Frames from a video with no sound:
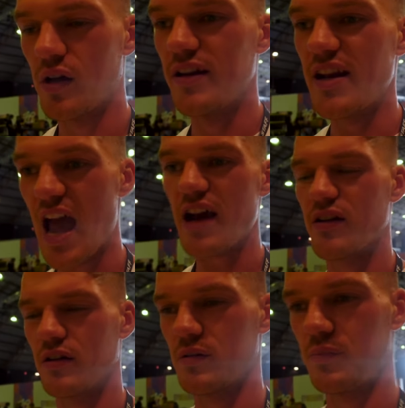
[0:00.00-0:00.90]

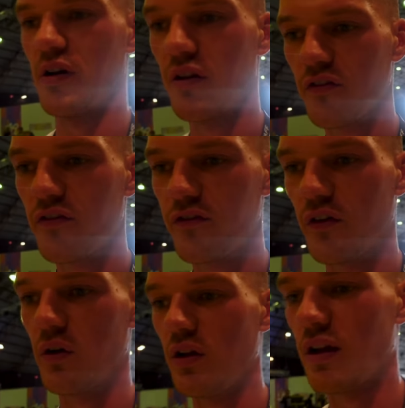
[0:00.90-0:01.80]
knackered, but
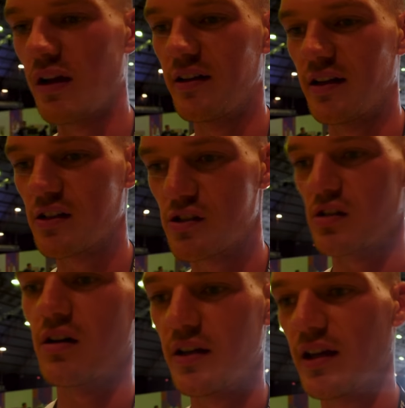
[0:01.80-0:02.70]
full and
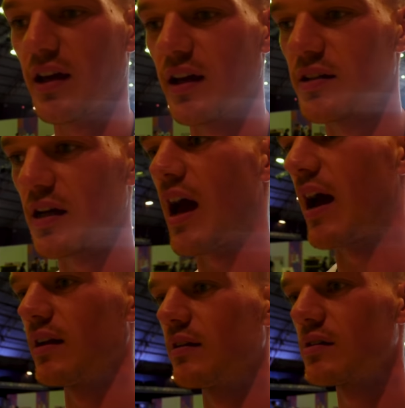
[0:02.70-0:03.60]
excited
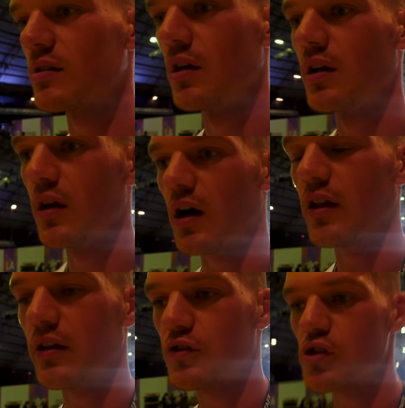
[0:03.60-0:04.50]
and I
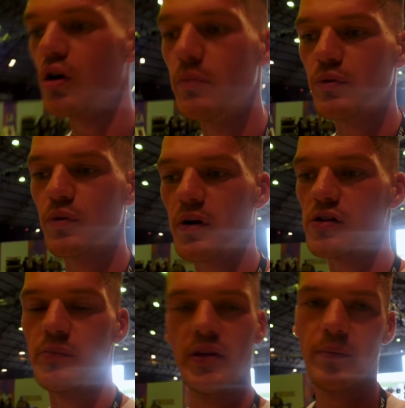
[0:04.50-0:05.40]
don't know, just humbled by
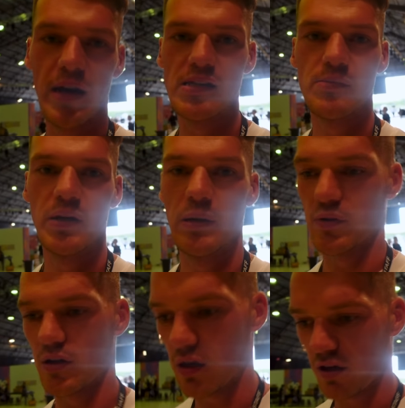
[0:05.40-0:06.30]
some of the amazing people
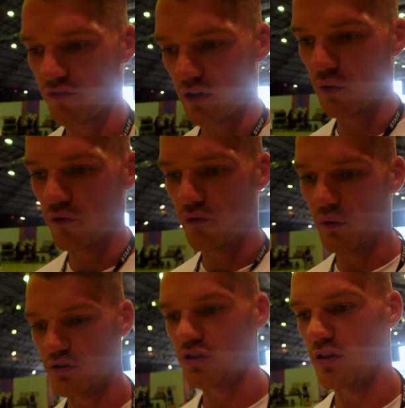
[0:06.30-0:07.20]
that I feel
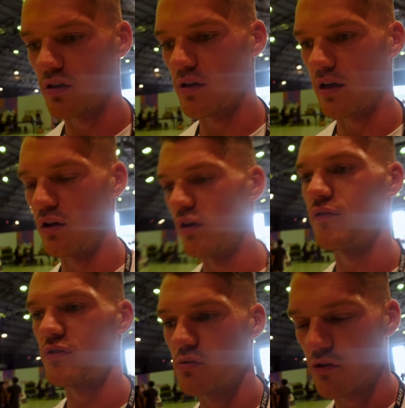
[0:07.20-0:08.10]
fortunate
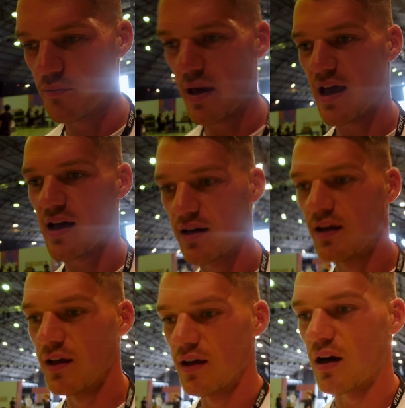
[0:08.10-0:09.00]
enough to have met. And
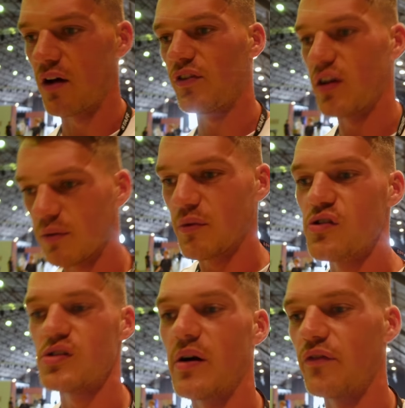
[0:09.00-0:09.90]
I feel like I'm
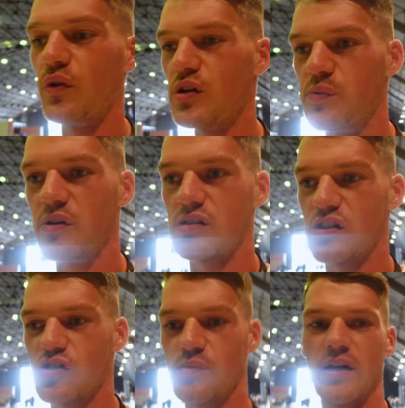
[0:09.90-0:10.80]
losing my voice because
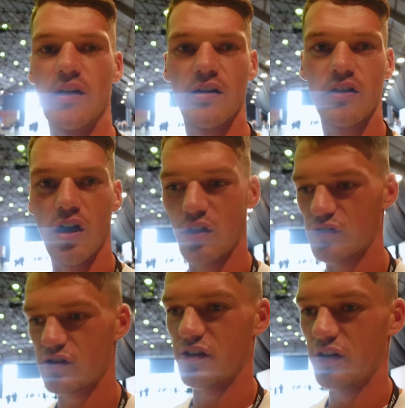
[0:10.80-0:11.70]
it's just been a
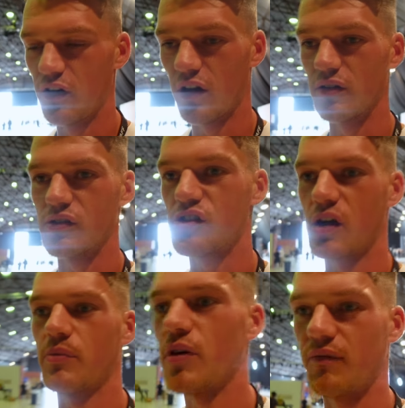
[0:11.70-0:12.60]
constant,
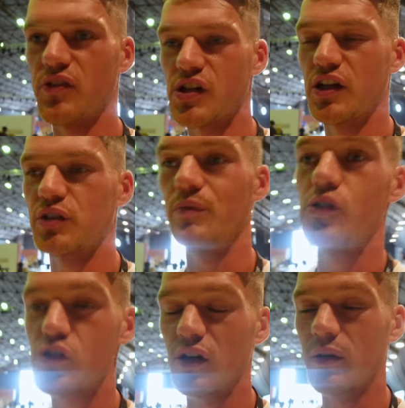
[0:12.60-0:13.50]
non-stop conversation with
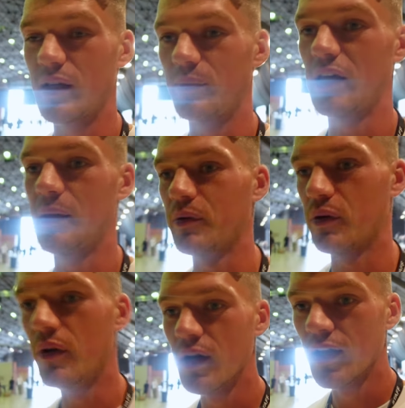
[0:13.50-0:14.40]
so many people.